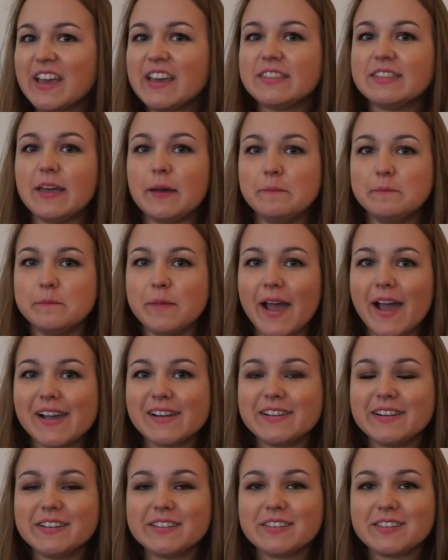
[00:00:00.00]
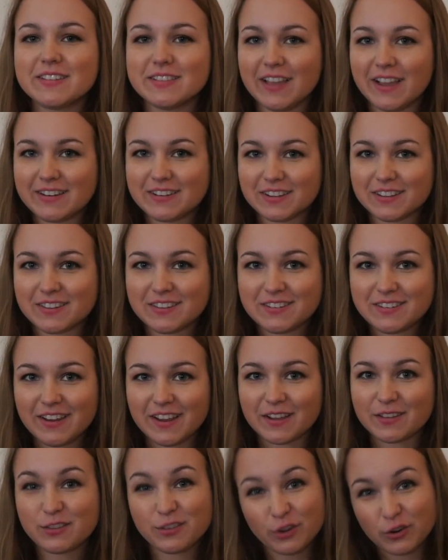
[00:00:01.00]
that magnets like to
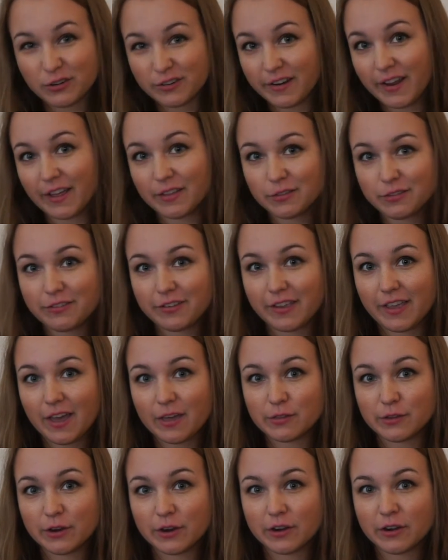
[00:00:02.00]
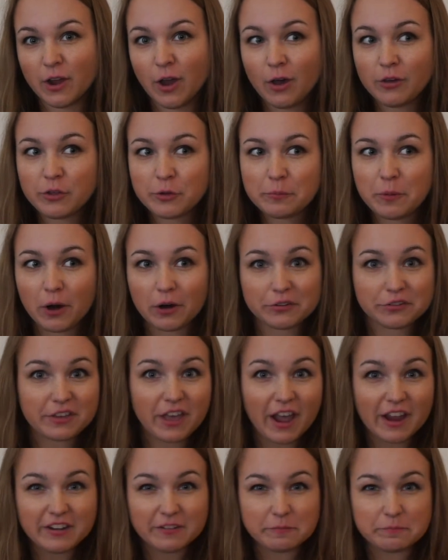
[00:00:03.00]
stick certain ends together and other parts
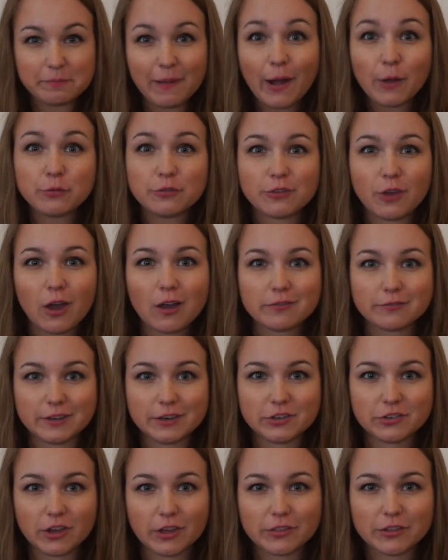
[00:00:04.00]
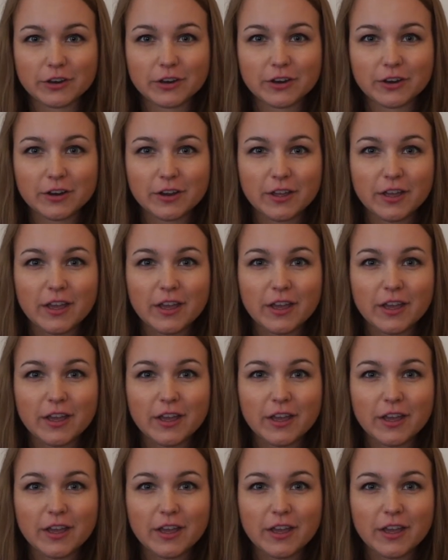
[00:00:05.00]
kind of bounce off each other.